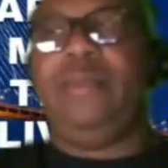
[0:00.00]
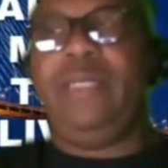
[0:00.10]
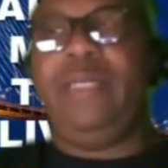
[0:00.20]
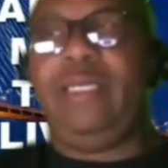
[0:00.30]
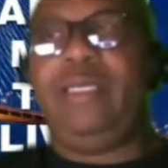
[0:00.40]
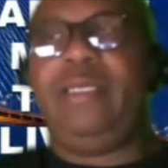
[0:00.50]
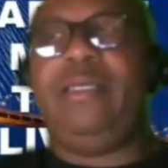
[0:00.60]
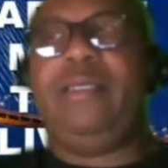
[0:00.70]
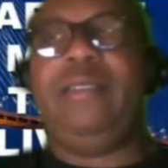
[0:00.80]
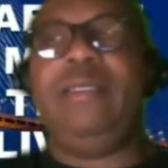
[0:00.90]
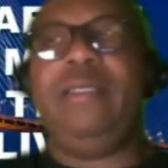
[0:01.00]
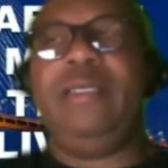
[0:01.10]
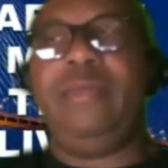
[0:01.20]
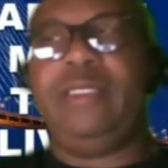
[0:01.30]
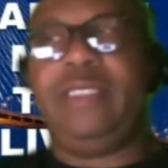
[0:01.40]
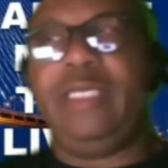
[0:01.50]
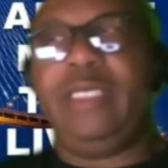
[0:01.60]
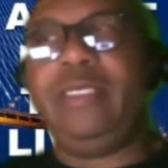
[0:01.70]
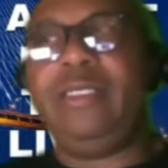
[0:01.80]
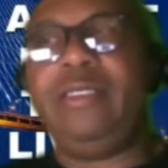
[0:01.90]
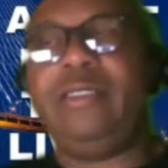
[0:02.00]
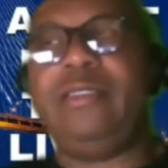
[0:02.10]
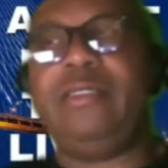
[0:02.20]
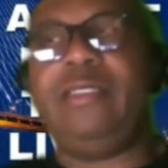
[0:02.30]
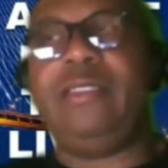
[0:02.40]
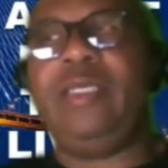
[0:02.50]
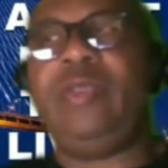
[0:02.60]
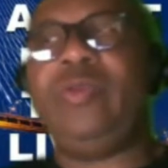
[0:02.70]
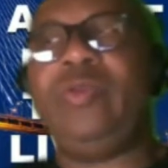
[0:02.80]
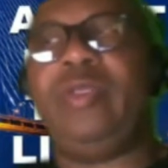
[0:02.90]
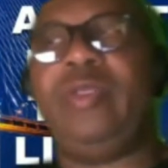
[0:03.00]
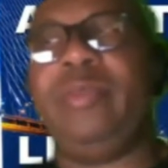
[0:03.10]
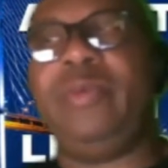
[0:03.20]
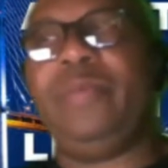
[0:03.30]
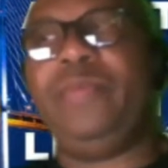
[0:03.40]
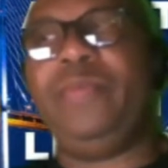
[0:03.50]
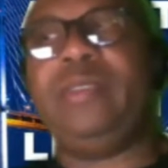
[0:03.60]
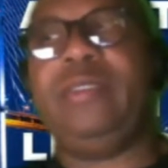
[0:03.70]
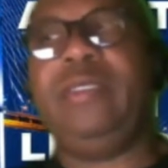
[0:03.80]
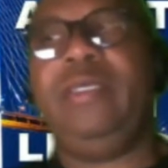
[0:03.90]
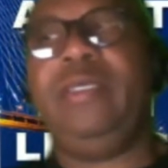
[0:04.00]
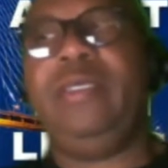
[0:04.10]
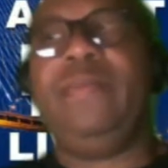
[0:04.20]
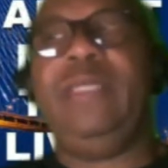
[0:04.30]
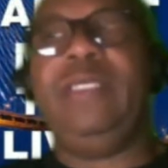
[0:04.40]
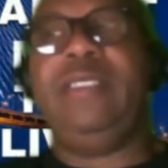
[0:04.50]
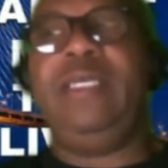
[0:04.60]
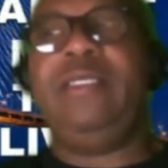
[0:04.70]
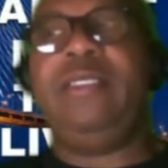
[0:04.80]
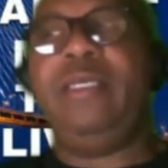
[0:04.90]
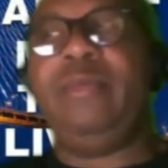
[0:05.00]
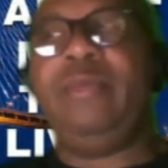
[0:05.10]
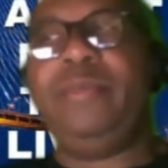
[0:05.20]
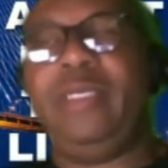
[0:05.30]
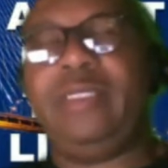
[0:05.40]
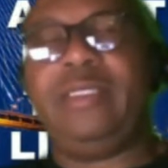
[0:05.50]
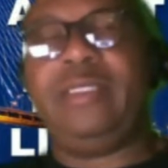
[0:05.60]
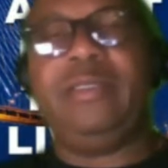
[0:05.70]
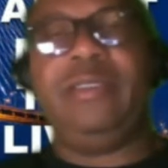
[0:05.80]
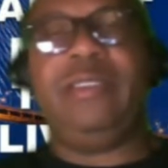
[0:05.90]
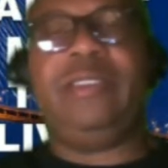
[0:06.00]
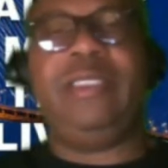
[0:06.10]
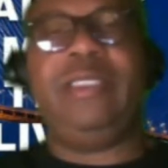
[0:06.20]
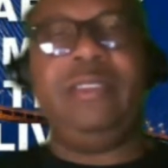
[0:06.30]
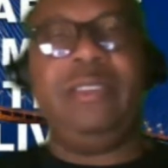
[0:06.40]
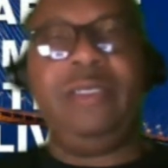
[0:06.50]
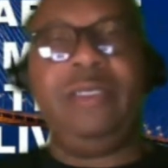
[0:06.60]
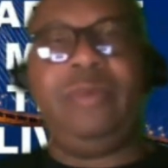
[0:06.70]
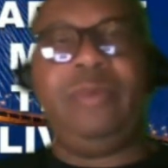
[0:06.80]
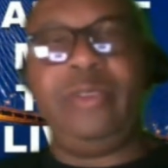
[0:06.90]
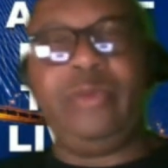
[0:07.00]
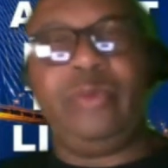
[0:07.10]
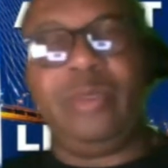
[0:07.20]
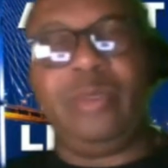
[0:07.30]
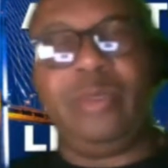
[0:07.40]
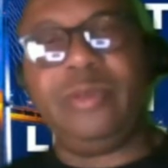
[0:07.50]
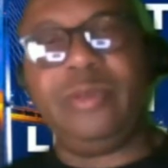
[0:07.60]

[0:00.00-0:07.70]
the pain along with the change along with the purpose, the change along with the pleasure, the change along with the new normal.